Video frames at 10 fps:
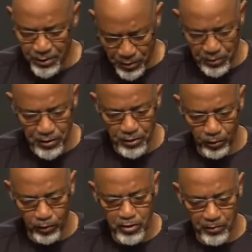Tudor, you
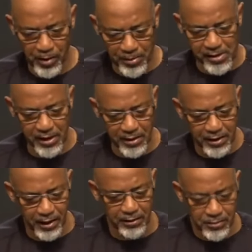ought to remember. Say it
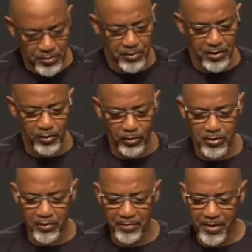again. Tudor, you ought
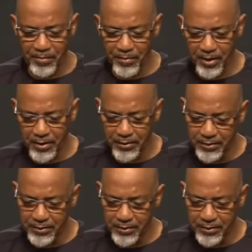to remember.